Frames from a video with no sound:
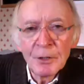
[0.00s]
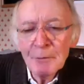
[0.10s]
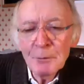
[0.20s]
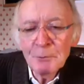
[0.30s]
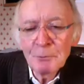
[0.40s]

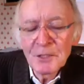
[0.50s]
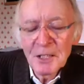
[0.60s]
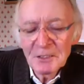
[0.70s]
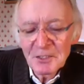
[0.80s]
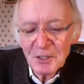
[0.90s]
would
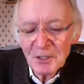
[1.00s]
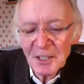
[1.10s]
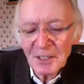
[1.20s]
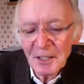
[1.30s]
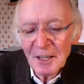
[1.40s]
sort of
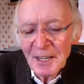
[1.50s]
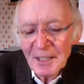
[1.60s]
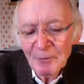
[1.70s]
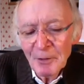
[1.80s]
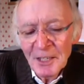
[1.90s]
take the line
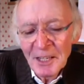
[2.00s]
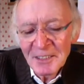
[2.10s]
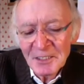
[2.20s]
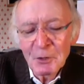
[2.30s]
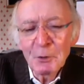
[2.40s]
of as
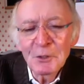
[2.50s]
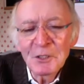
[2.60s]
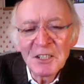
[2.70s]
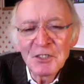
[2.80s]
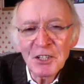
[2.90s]
an old
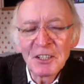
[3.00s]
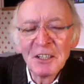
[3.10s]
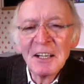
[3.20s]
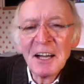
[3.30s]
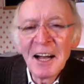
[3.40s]
teacher,
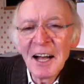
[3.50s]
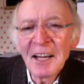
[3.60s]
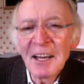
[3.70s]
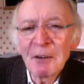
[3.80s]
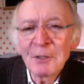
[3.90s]
and
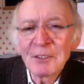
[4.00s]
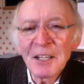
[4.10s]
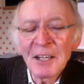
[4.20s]
I would